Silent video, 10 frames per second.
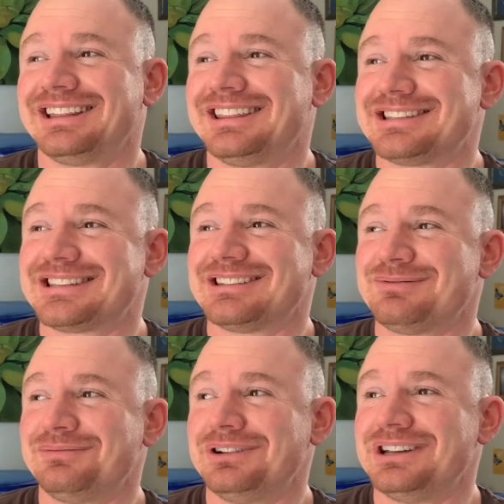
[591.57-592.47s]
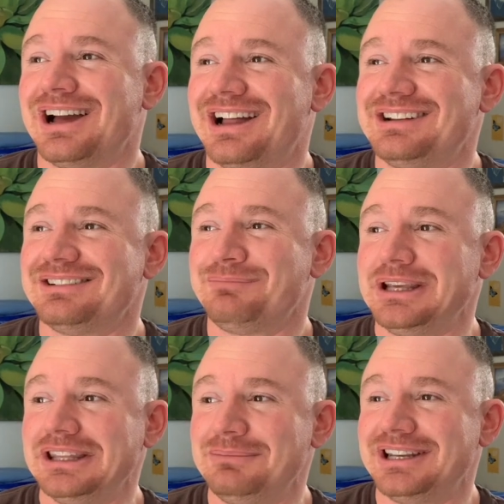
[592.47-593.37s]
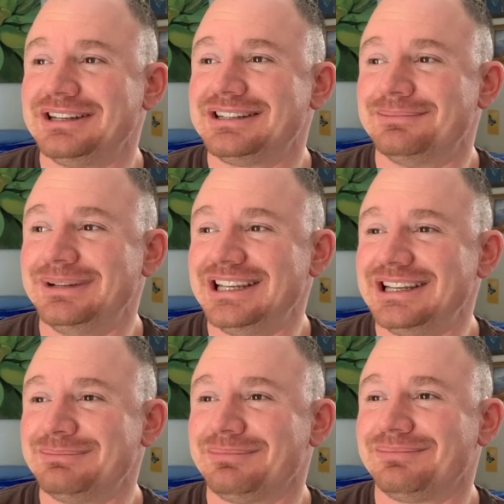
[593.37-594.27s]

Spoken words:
this would not be limited to me